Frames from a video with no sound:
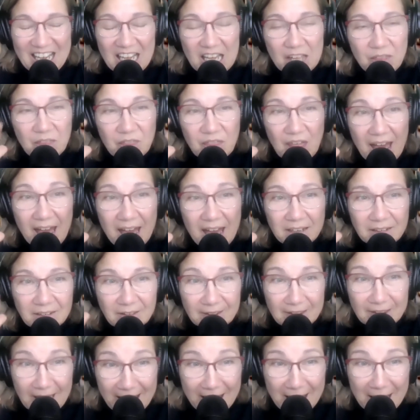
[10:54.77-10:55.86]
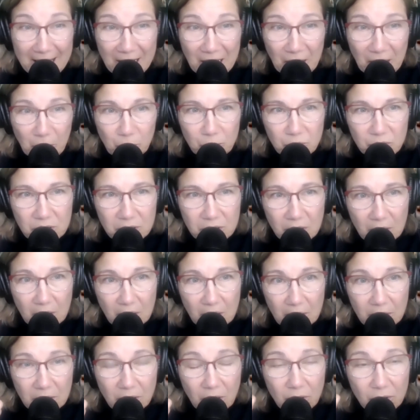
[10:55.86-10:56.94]
And that allows
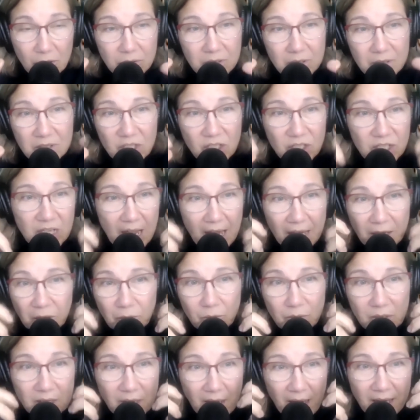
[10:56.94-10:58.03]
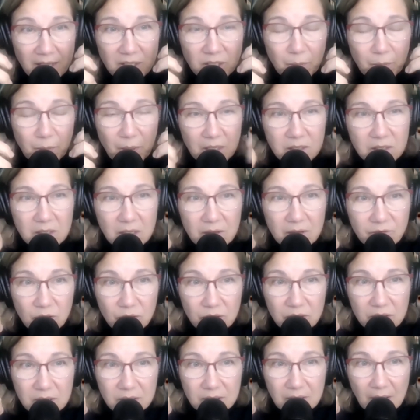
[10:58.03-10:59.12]
those shadowy aspects of
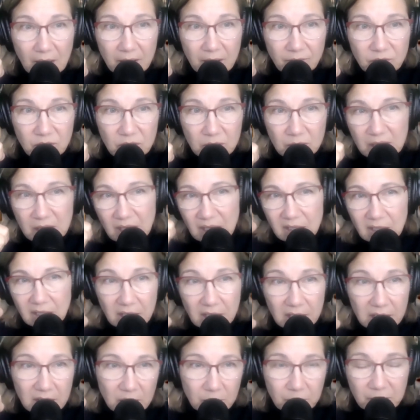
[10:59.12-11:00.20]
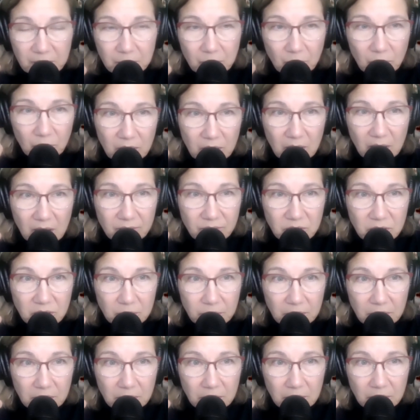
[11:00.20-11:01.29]
yourself to get a little bit
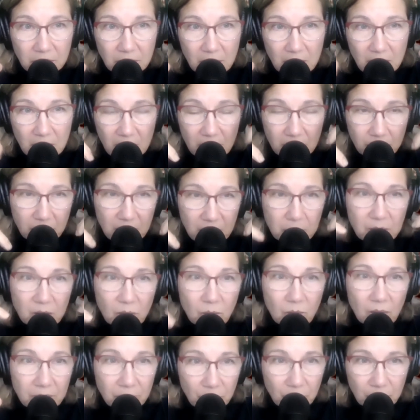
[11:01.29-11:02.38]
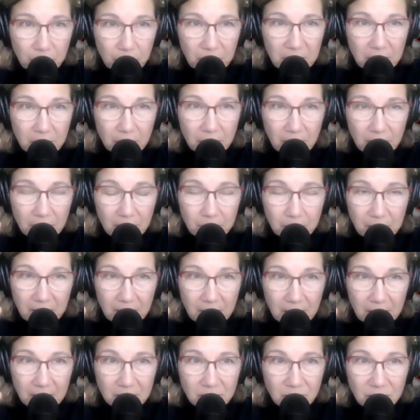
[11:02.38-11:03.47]
comfortable and maybe want to appear on the
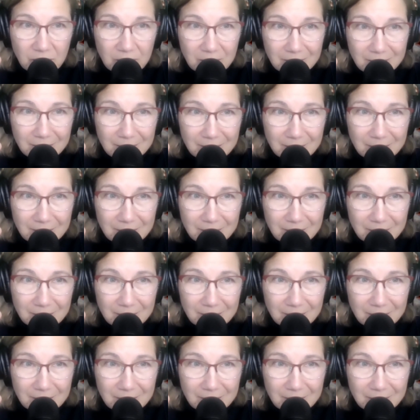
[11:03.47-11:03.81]
page.